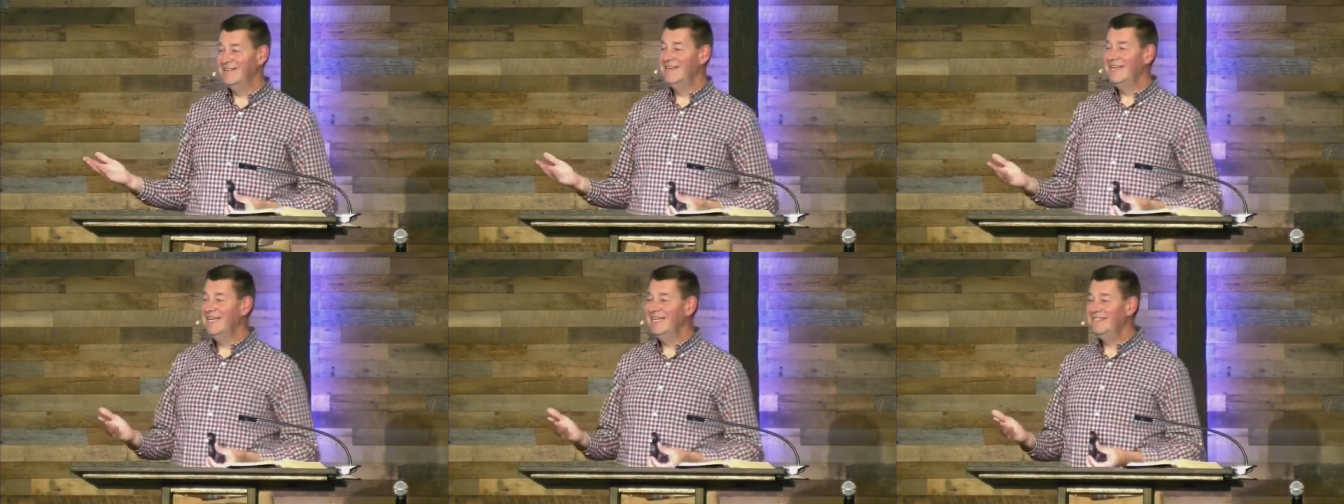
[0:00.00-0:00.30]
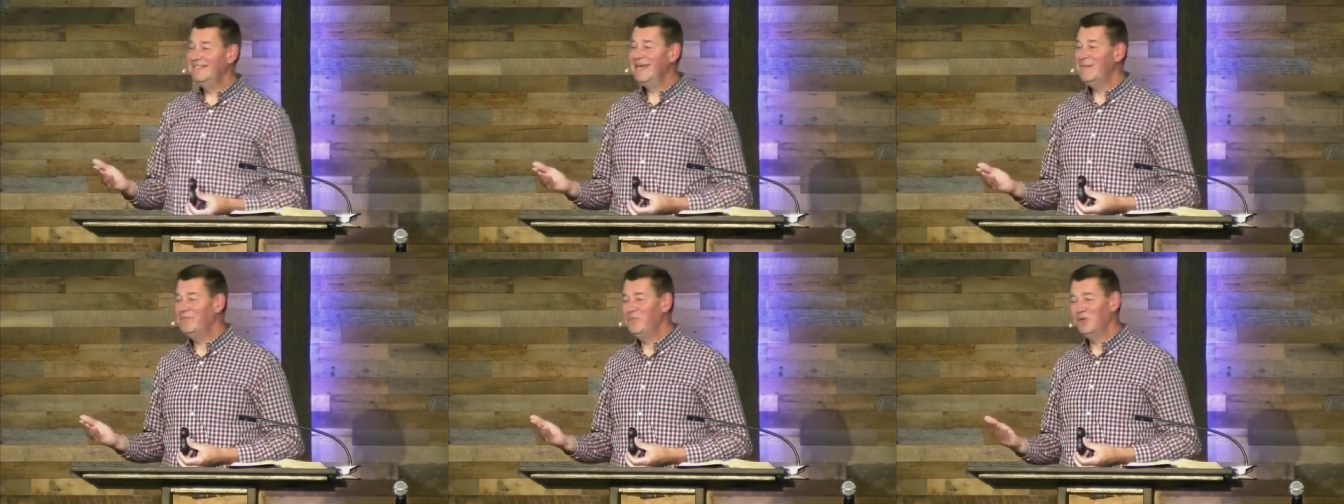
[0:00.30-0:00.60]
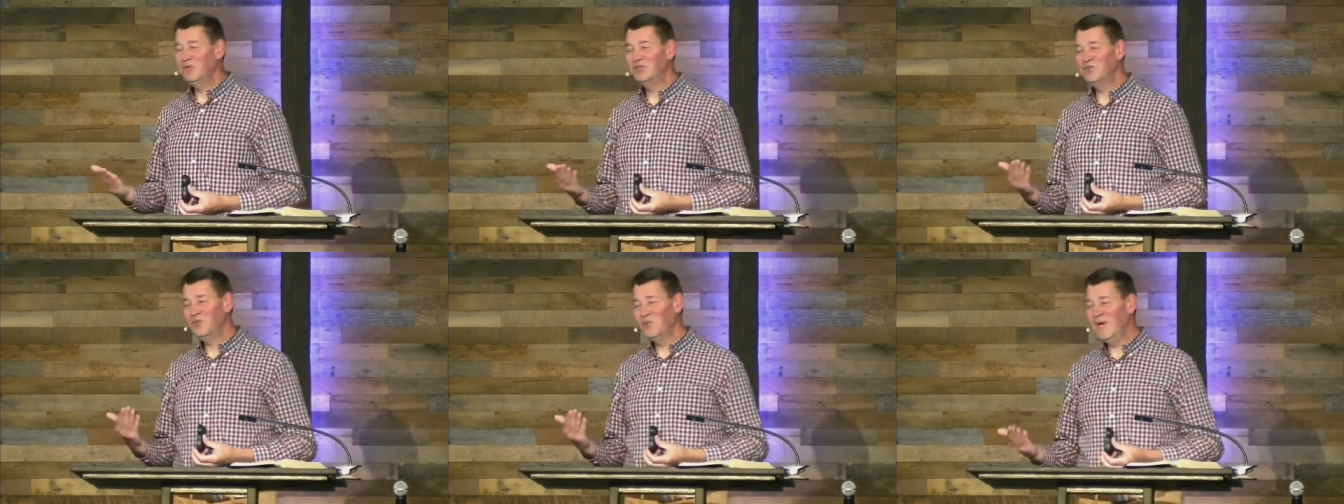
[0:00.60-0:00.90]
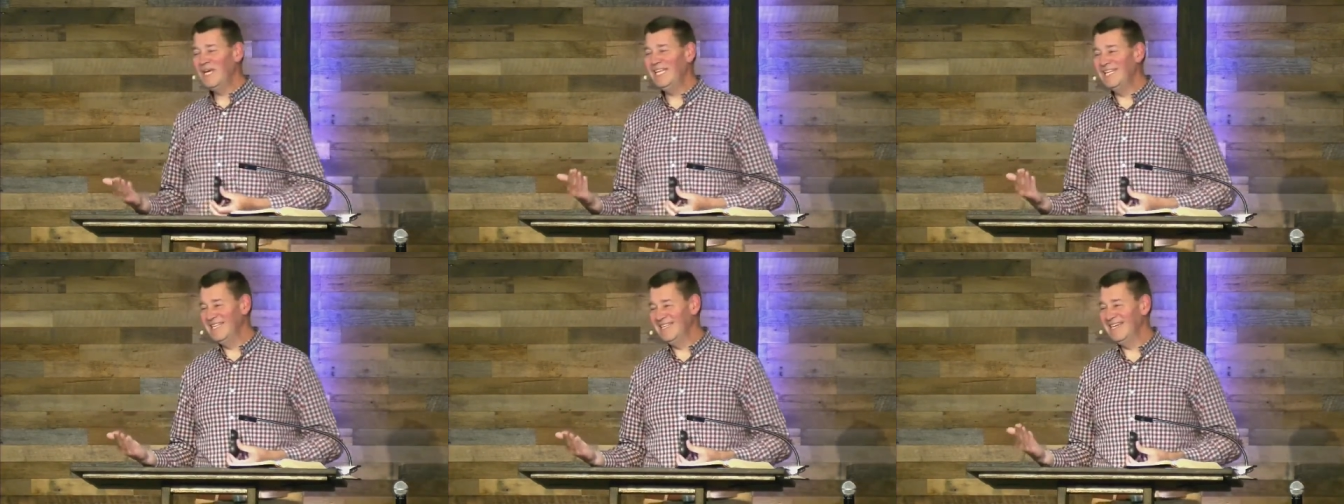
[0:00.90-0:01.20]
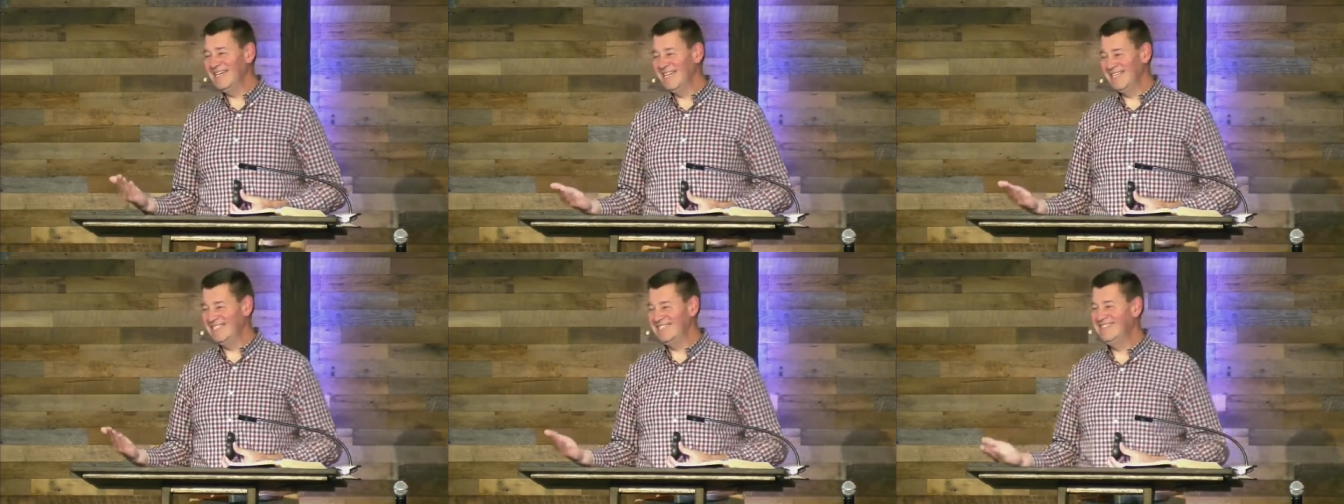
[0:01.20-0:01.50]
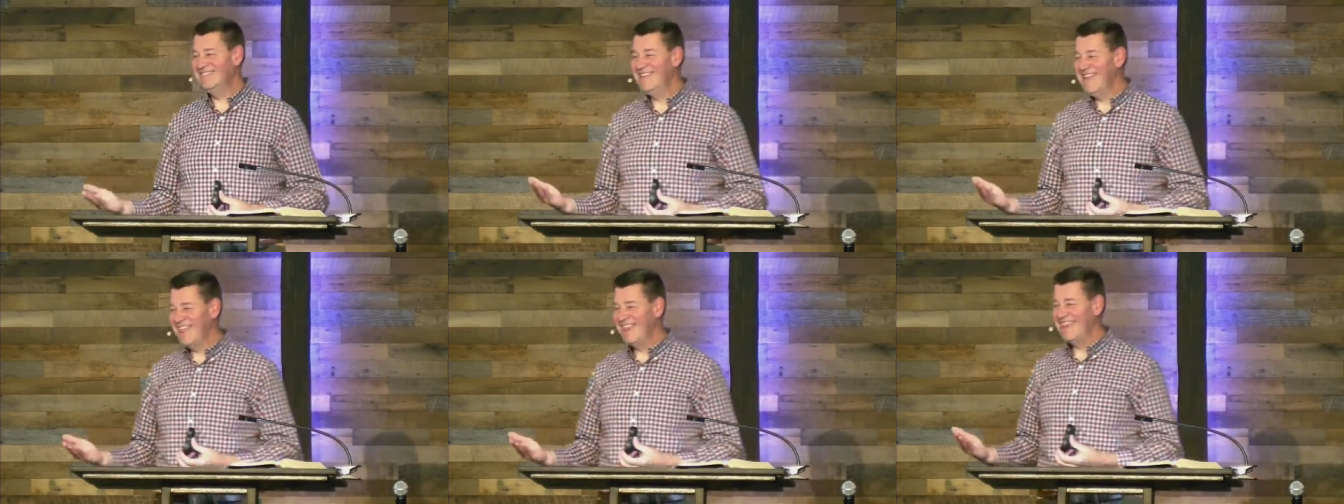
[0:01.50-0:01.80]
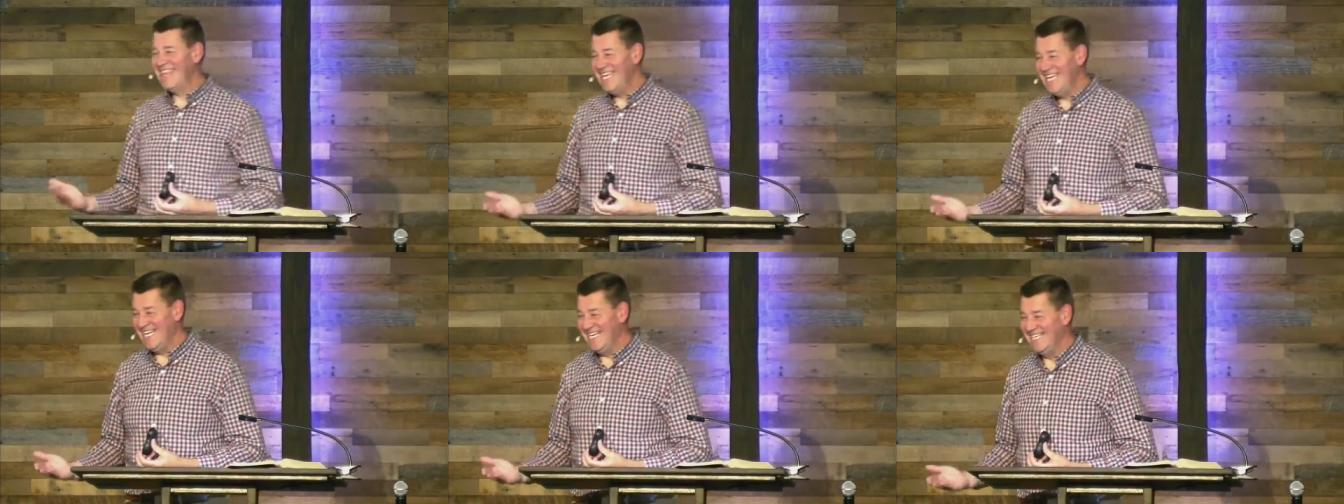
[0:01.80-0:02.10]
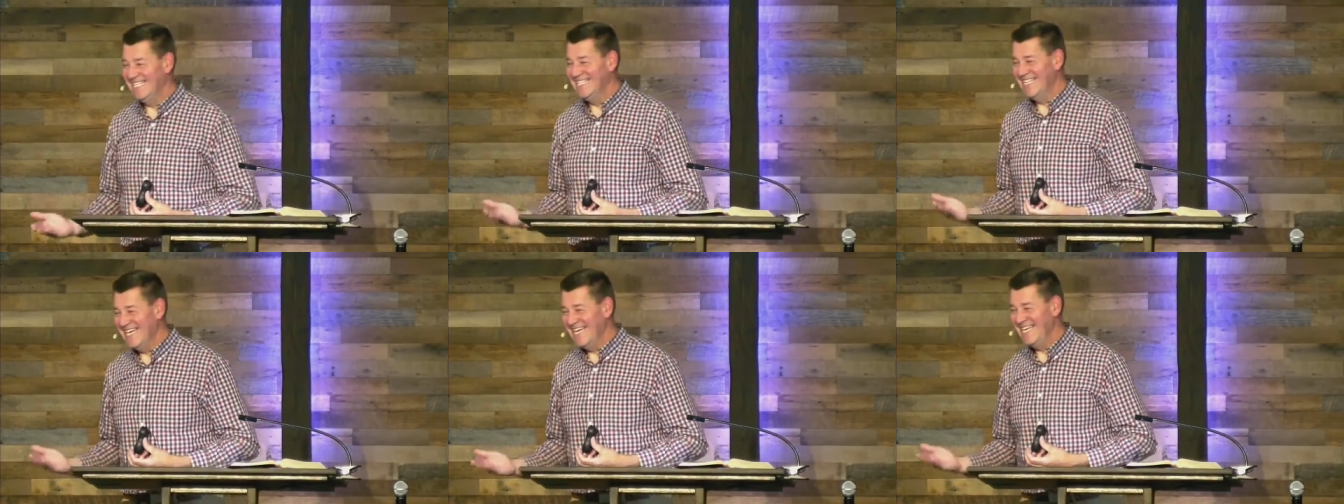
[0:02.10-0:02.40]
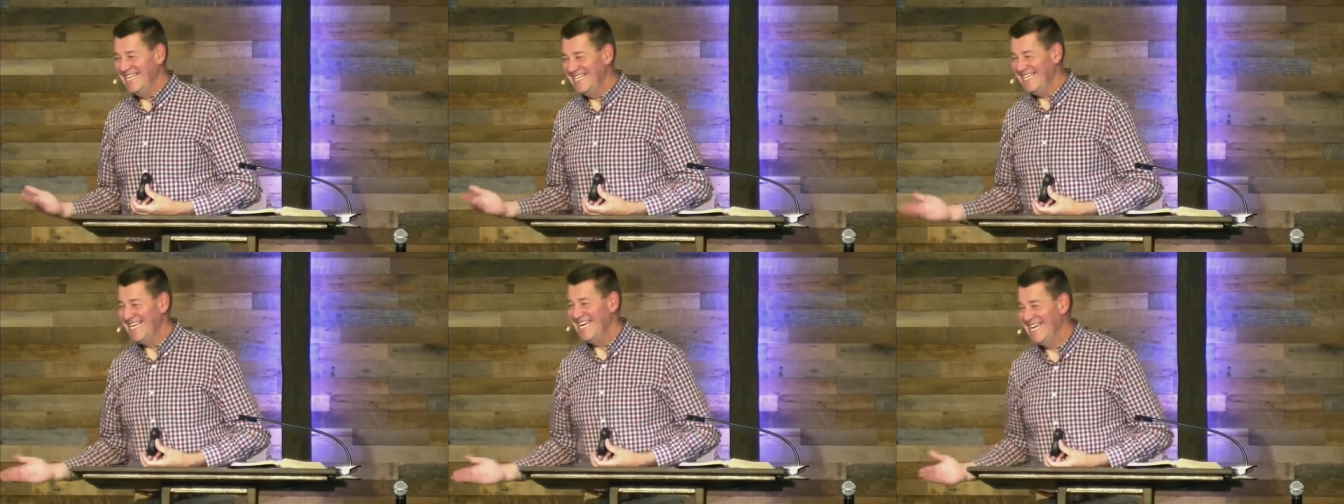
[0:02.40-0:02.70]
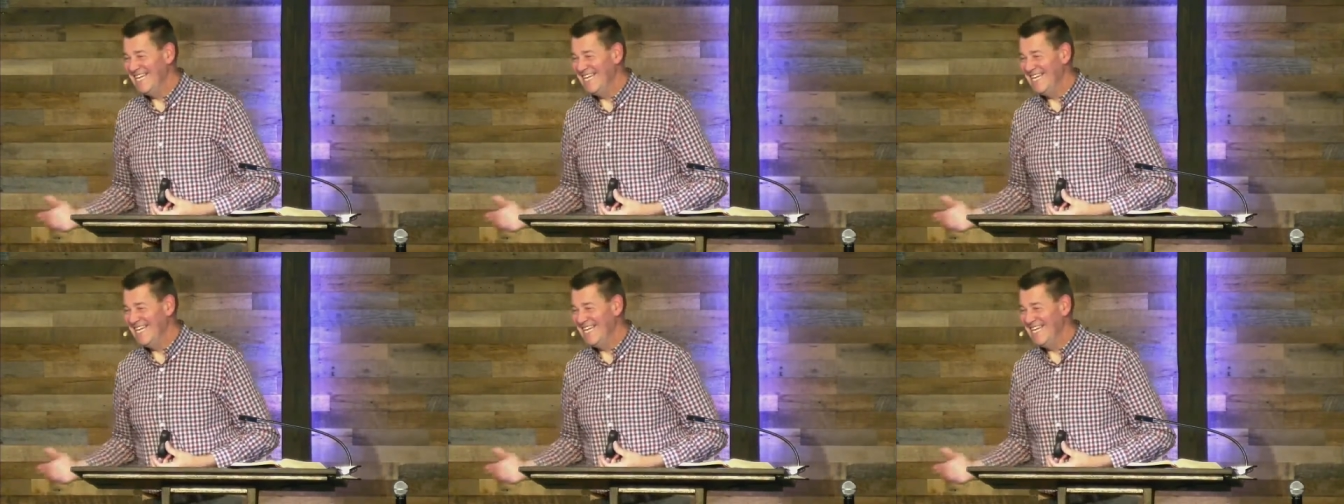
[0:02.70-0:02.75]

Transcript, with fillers: It's that persuaded us thing that I get.